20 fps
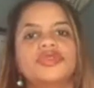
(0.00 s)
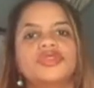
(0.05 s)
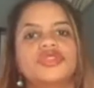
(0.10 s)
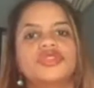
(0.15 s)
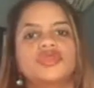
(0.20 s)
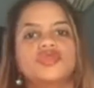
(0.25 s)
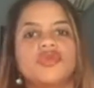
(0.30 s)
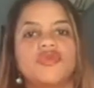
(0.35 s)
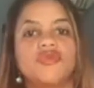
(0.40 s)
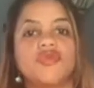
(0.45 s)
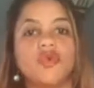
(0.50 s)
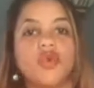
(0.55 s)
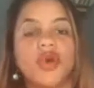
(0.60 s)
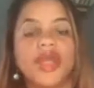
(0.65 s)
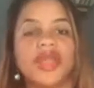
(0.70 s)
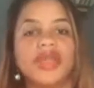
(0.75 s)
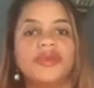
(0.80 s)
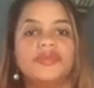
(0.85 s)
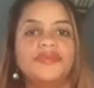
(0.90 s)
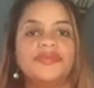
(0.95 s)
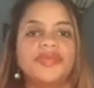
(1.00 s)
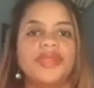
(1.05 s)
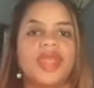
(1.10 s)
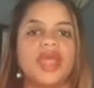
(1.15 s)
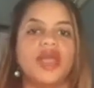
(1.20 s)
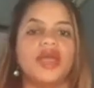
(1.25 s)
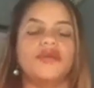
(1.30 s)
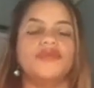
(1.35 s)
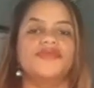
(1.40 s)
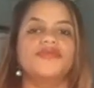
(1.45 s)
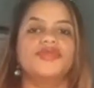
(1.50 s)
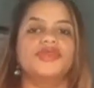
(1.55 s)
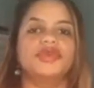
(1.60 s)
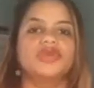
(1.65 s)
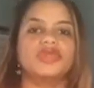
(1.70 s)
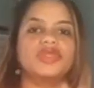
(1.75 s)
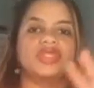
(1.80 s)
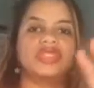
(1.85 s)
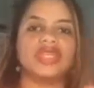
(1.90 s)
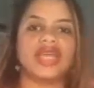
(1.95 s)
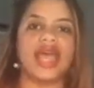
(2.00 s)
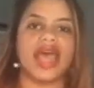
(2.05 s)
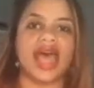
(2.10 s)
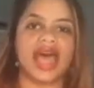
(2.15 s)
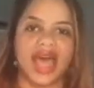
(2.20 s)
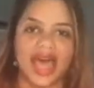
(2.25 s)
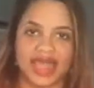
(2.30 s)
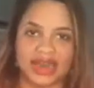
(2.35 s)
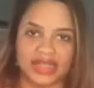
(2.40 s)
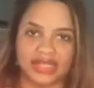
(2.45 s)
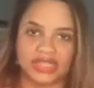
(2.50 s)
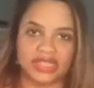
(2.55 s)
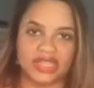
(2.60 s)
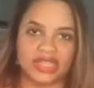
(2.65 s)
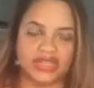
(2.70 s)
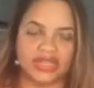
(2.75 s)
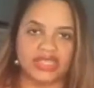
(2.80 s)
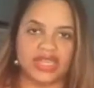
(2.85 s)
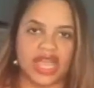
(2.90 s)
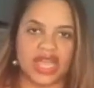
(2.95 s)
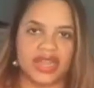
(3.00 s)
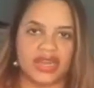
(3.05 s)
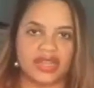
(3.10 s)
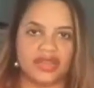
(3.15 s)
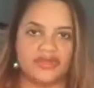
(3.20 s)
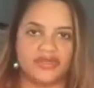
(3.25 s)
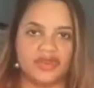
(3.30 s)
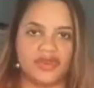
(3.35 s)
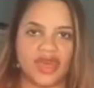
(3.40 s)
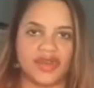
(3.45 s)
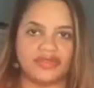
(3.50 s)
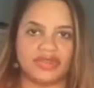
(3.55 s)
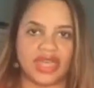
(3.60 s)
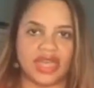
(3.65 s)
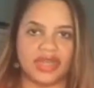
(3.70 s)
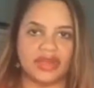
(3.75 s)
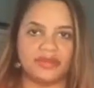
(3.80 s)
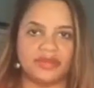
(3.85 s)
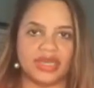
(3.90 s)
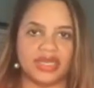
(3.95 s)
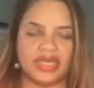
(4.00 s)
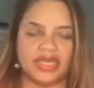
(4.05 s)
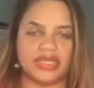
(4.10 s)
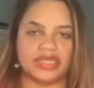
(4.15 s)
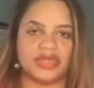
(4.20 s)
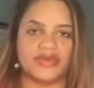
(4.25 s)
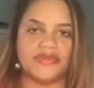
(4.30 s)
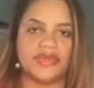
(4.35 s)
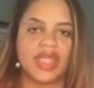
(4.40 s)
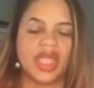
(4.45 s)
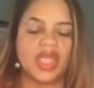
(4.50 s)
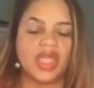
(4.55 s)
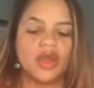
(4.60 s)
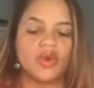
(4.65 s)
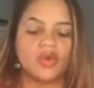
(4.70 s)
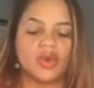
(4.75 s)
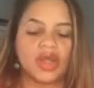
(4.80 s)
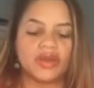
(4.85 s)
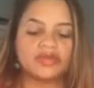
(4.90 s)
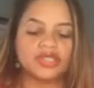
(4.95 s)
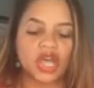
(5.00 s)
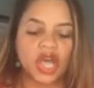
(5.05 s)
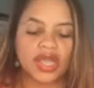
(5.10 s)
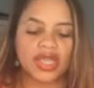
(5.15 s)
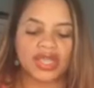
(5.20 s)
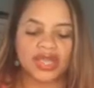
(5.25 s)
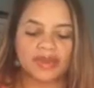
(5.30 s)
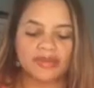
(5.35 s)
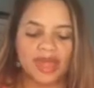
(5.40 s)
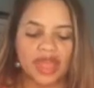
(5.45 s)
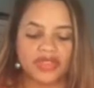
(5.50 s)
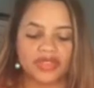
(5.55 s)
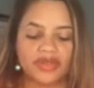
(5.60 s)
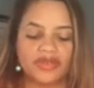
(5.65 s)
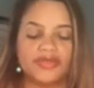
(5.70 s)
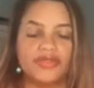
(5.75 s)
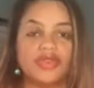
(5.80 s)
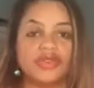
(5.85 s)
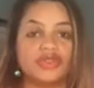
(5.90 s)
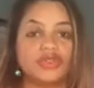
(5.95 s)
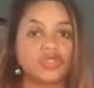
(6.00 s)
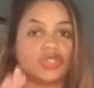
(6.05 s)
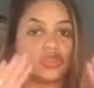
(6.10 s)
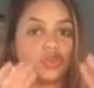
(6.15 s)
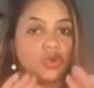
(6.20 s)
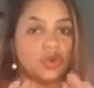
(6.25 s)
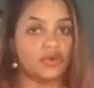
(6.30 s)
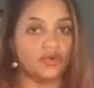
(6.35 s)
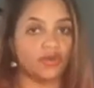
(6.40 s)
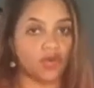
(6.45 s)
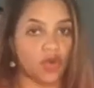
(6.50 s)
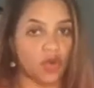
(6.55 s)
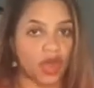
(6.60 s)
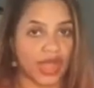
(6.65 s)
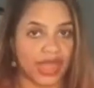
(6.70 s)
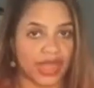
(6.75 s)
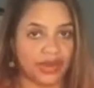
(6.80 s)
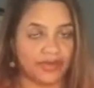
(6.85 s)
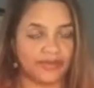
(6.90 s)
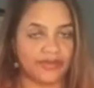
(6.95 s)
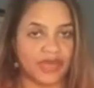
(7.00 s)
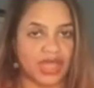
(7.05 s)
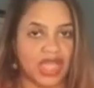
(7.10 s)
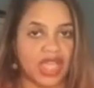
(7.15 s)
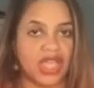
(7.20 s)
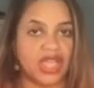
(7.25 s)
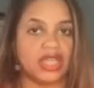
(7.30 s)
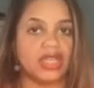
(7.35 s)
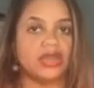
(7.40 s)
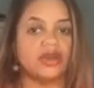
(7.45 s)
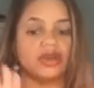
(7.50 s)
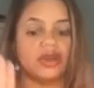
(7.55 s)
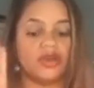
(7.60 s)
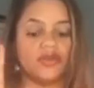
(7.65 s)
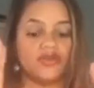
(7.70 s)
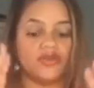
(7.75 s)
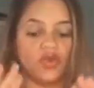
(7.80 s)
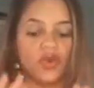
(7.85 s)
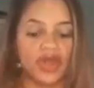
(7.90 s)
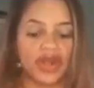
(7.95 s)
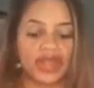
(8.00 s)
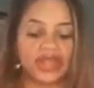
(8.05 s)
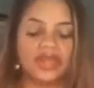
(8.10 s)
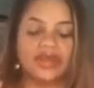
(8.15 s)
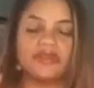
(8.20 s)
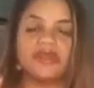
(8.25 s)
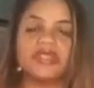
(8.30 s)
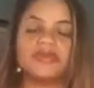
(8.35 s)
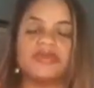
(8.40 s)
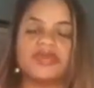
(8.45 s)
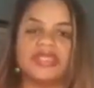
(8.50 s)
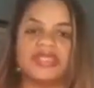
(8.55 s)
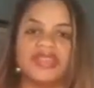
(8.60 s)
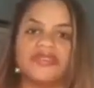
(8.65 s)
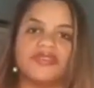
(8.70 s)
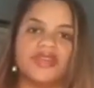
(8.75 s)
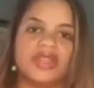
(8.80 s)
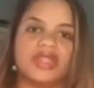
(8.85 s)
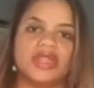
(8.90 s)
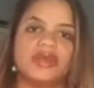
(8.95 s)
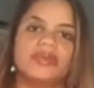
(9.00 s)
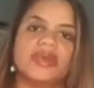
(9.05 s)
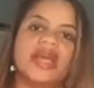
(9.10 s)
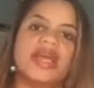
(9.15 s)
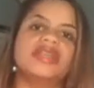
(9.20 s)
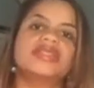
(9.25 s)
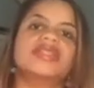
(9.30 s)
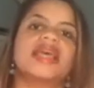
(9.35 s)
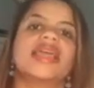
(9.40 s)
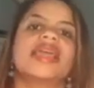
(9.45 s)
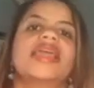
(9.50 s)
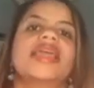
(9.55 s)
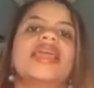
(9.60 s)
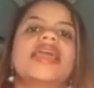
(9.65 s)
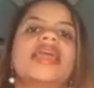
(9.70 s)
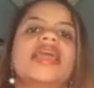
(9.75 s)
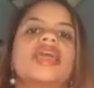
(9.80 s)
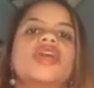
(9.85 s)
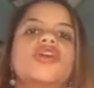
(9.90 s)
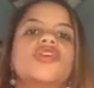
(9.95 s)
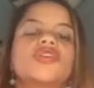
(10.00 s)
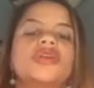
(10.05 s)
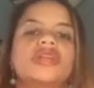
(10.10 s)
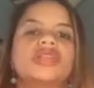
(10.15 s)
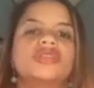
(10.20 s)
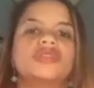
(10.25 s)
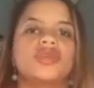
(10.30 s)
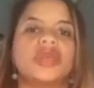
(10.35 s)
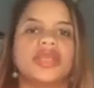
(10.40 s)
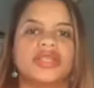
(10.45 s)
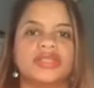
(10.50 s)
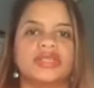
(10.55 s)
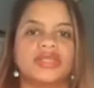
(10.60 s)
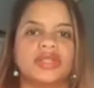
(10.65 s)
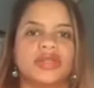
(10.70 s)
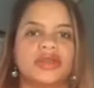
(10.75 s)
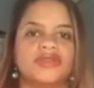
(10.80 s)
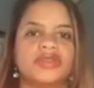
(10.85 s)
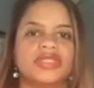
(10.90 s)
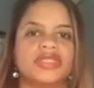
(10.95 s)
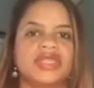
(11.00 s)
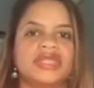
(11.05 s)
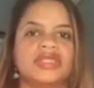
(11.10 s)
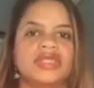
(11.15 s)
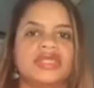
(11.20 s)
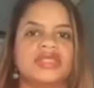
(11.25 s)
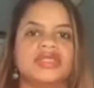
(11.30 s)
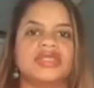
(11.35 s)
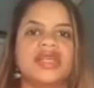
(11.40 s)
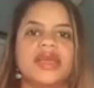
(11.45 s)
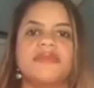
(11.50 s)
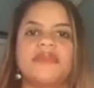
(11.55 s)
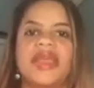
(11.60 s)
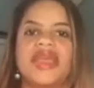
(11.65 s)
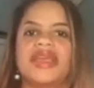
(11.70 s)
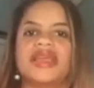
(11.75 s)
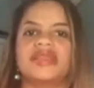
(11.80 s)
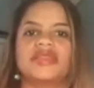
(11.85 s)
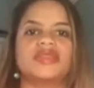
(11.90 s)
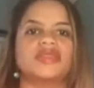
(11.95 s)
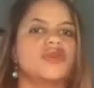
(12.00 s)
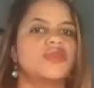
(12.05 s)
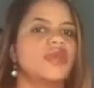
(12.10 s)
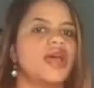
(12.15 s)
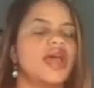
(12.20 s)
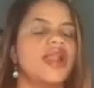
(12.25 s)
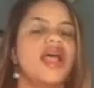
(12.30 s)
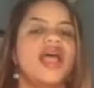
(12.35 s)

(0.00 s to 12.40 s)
to avoid and foods to add into your diet if you have diabetes. When I'm talking about the foods to avoid, you're avoiding them specifically because they increase insulin resistance. They make it so that